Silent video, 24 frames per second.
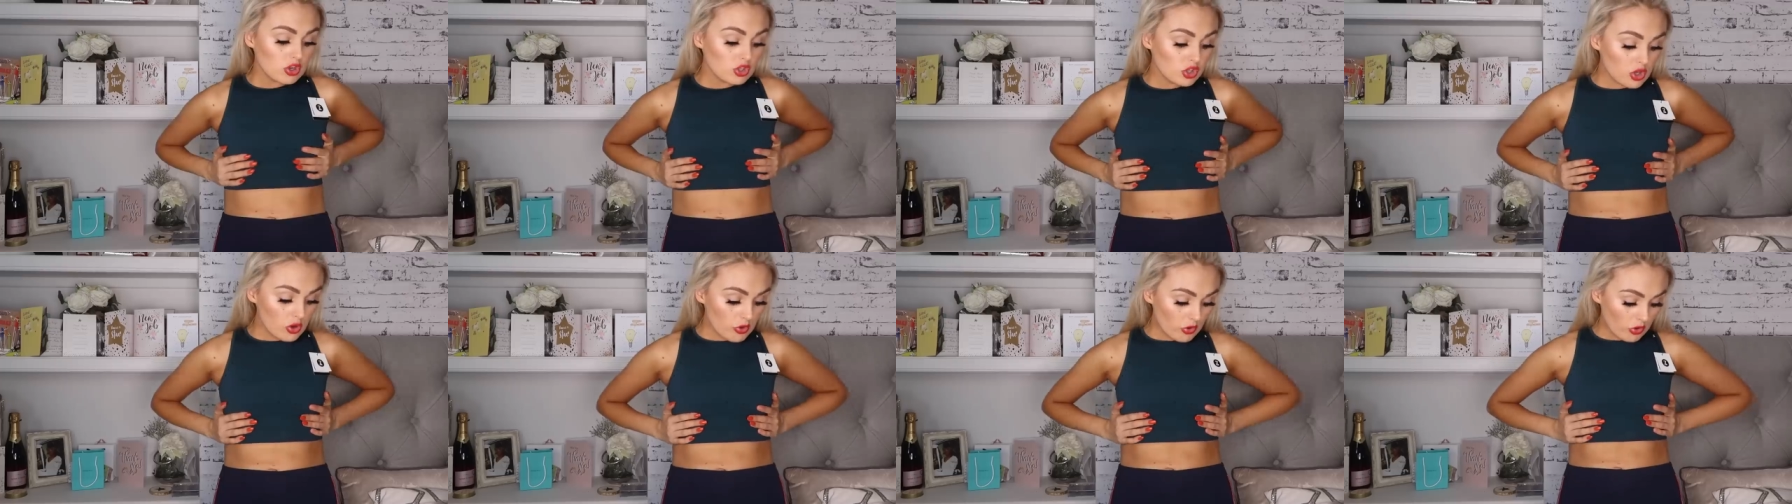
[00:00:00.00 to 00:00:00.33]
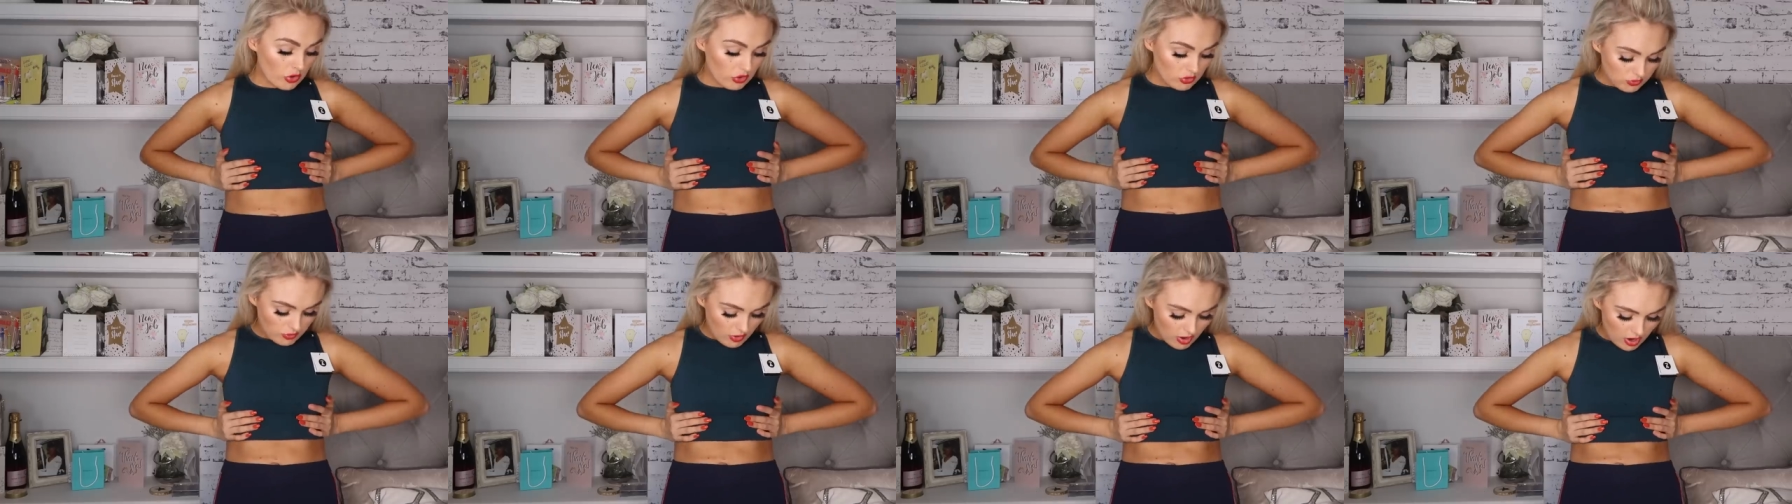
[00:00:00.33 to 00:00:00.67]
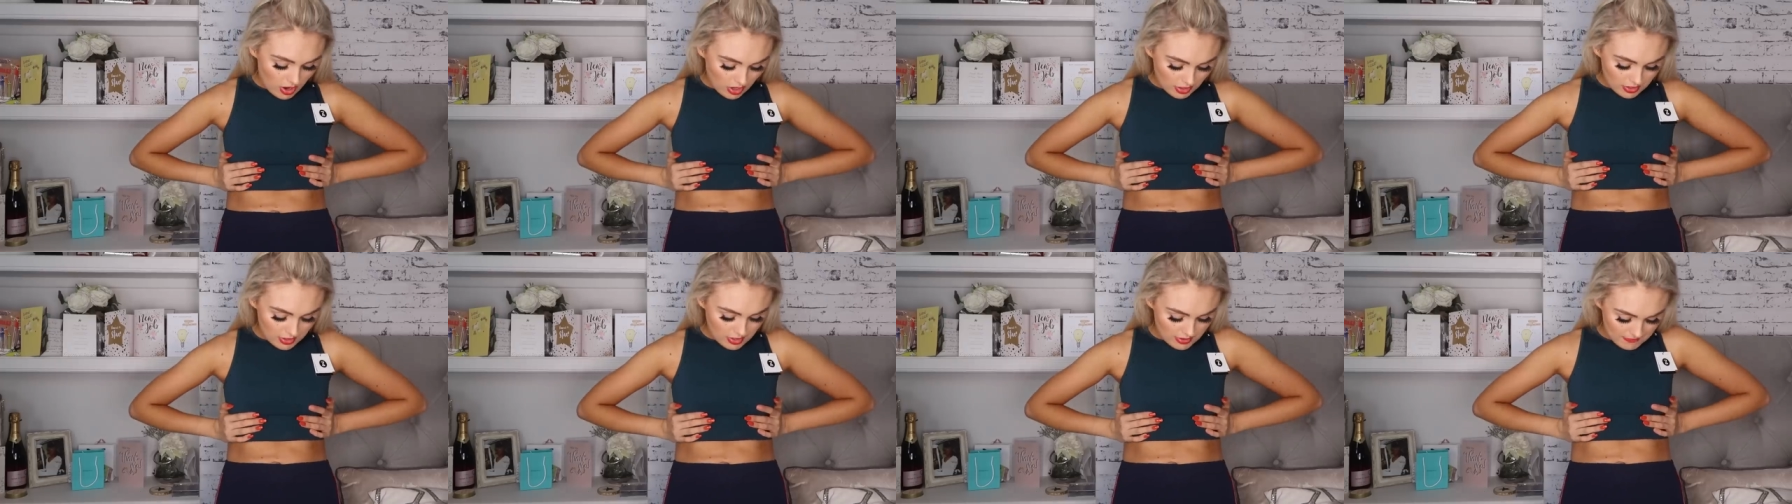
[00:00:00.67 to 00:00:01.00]
You could
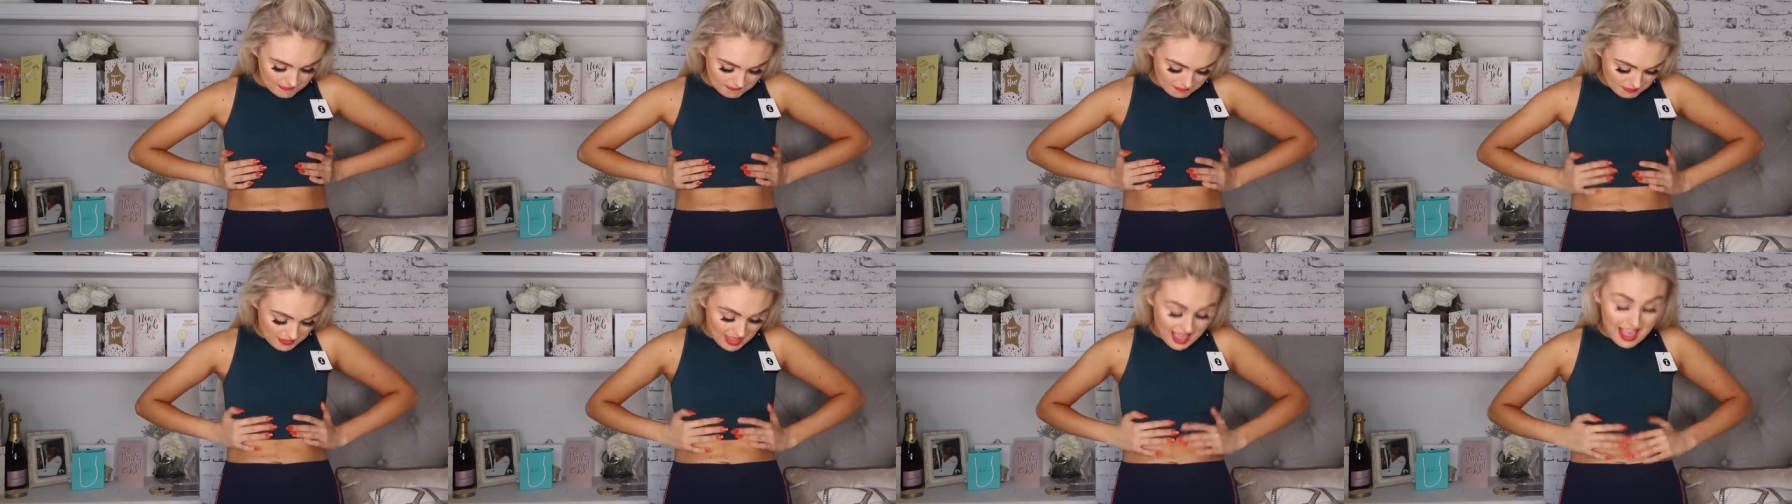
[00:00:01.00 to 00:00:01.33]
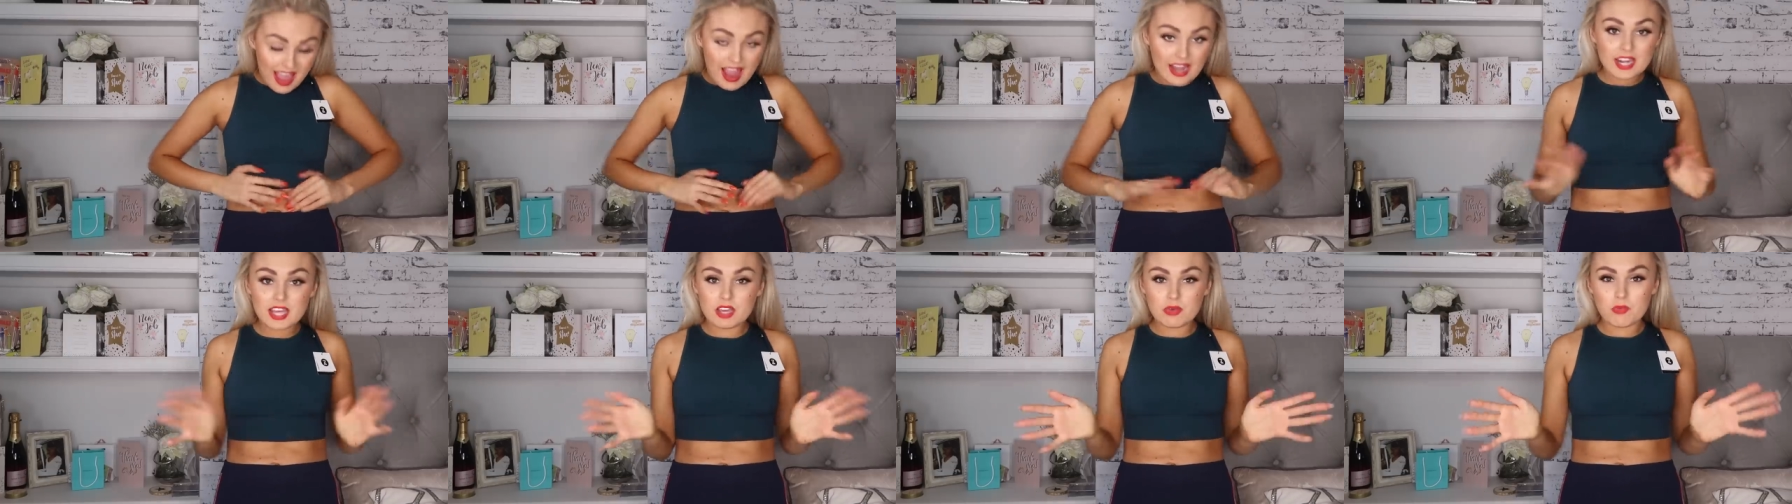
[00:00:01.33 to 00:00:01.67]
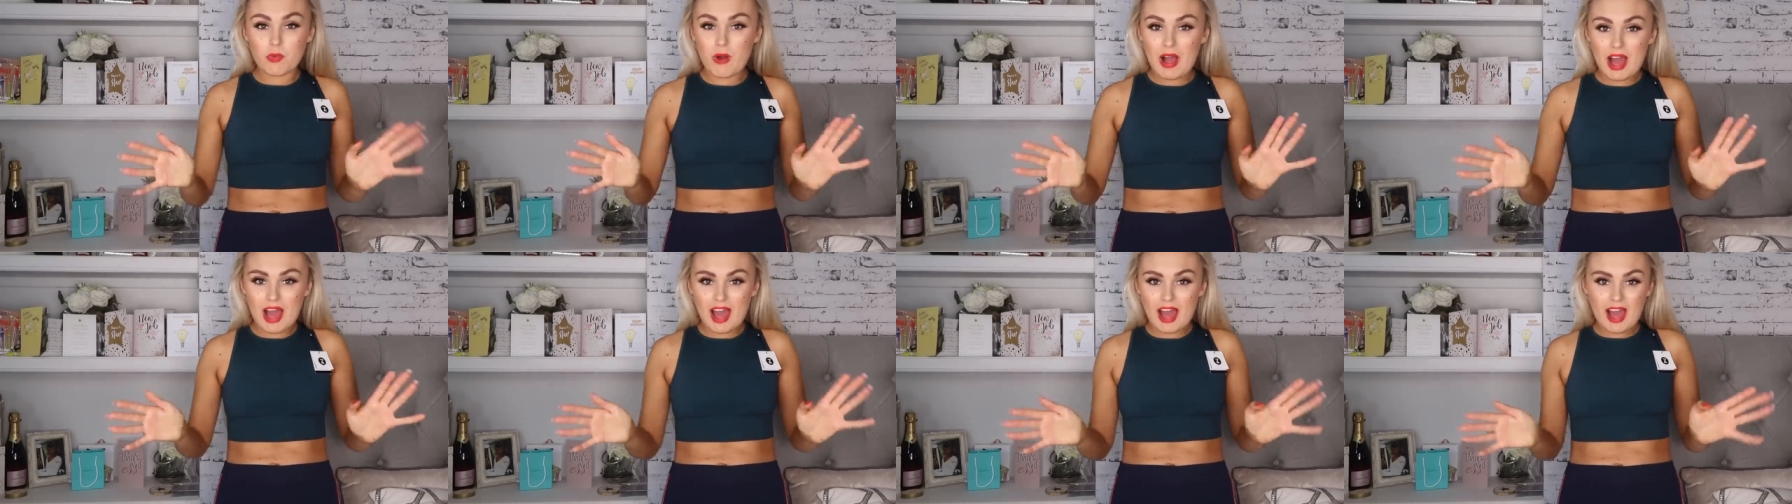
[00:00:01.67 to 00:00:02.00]
run
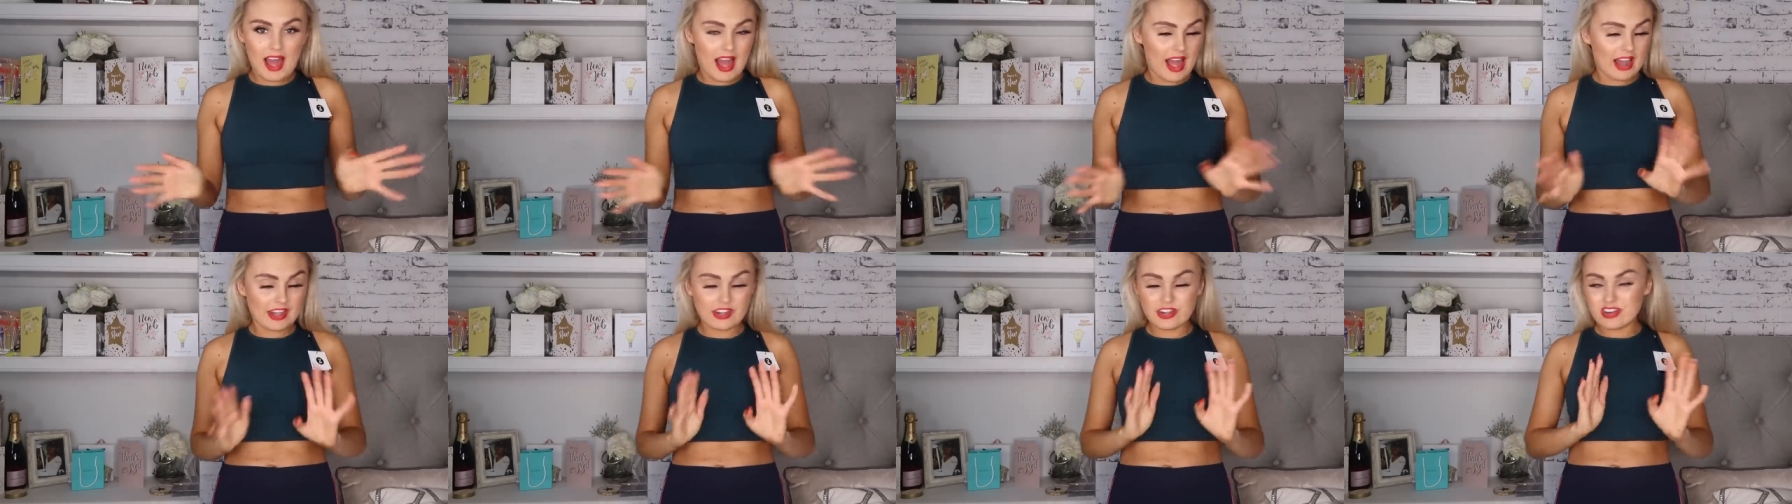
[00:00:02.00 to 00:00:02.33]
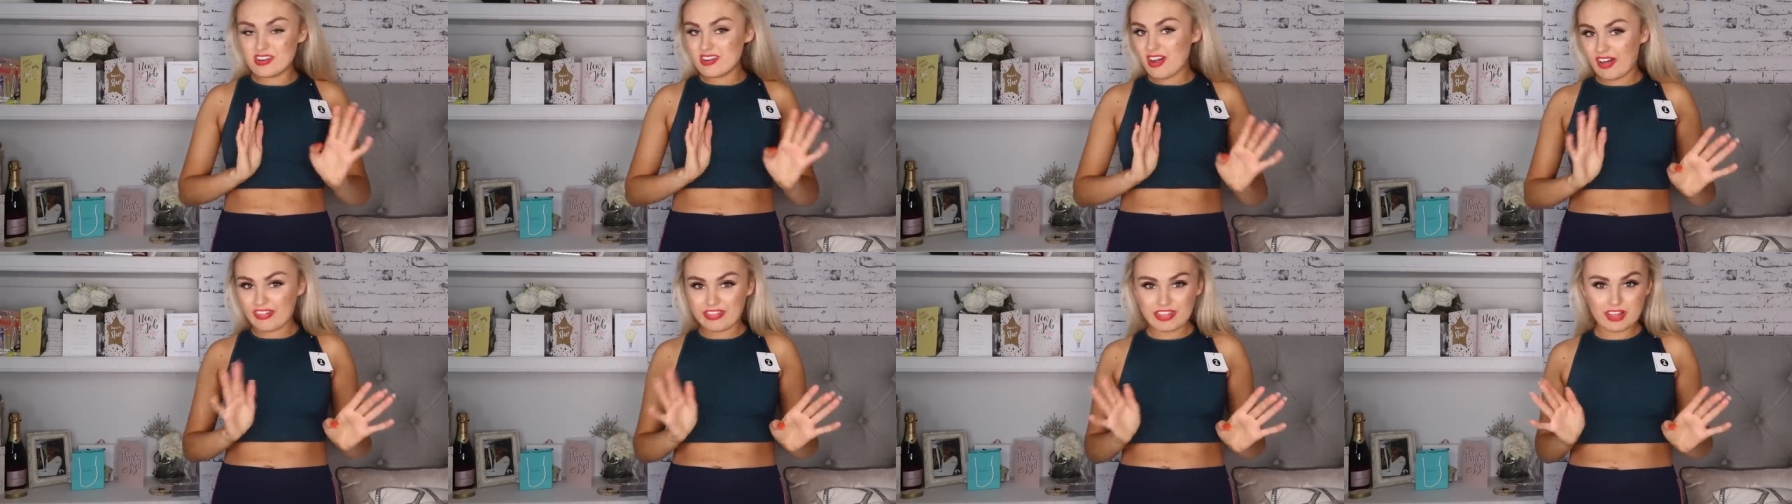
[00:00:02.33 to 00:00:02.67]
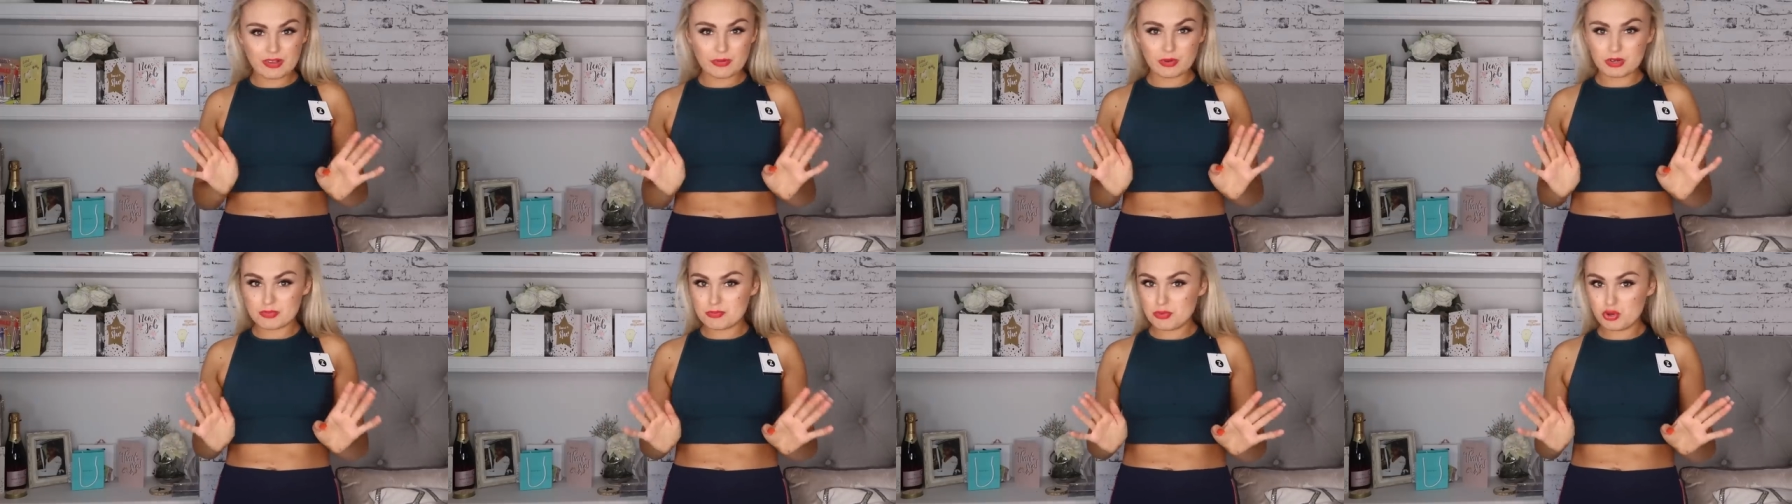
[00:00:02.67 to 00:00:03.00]
anywhere and
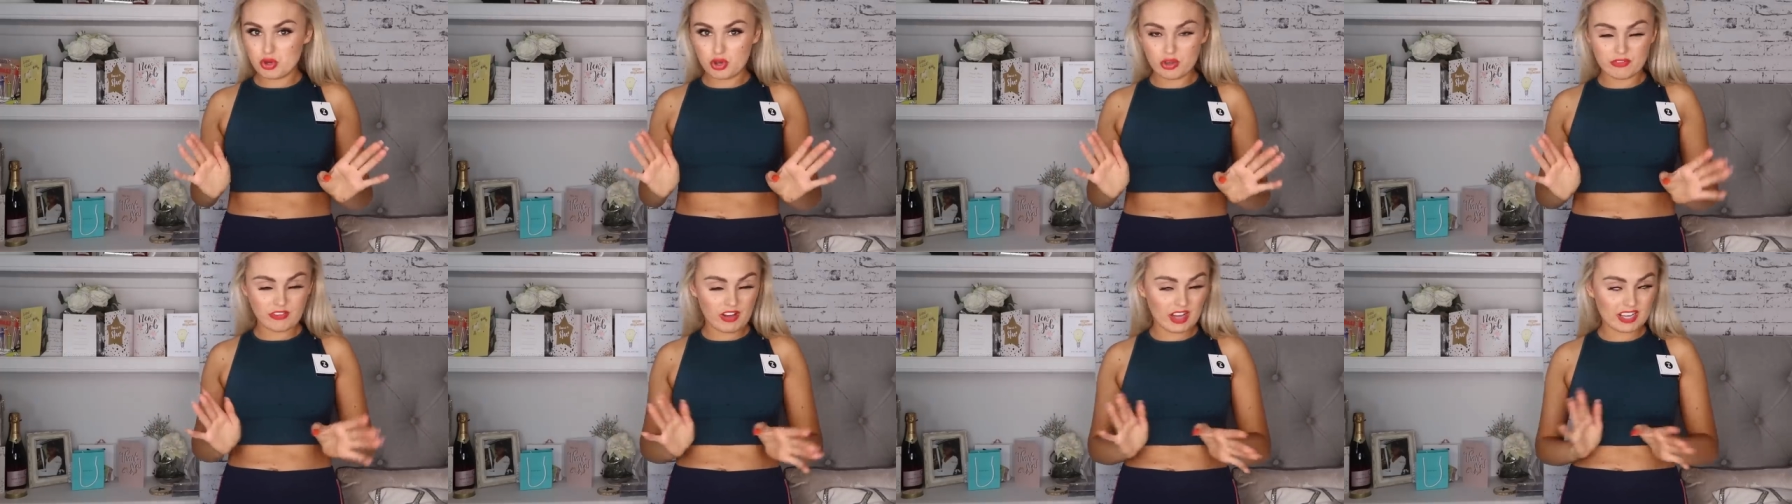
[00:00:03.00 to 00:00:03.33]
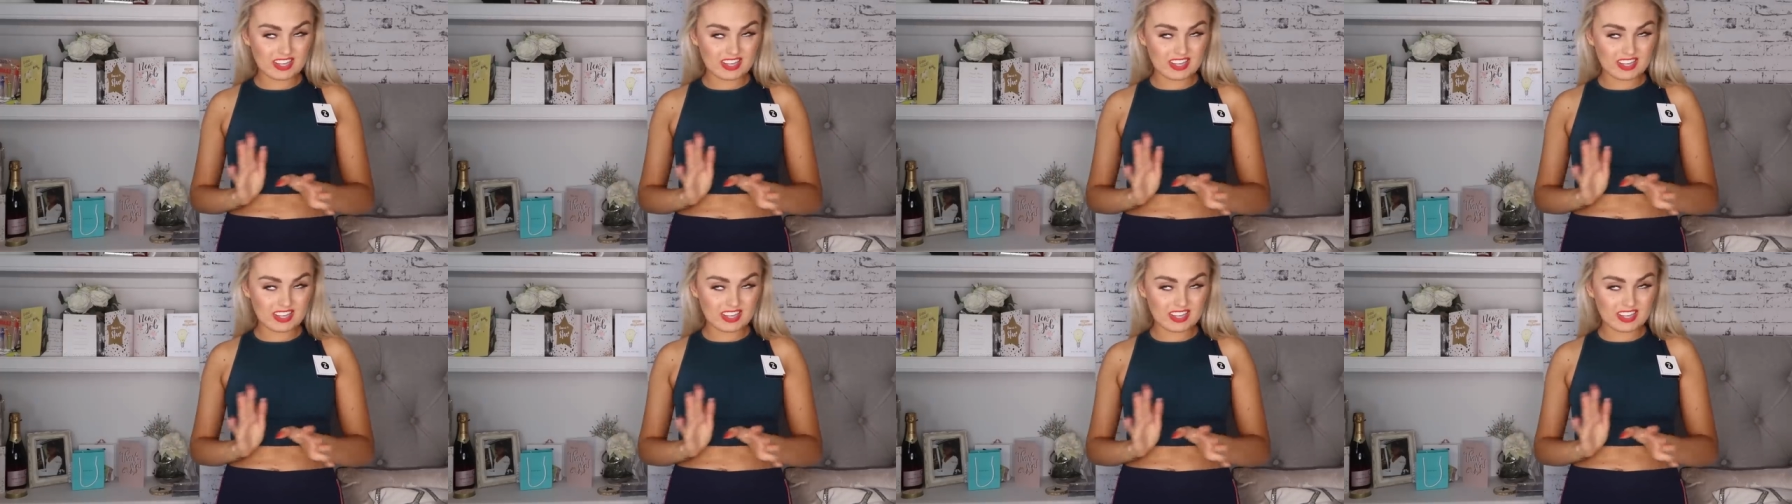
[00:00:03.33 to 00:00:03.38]
nothing would move.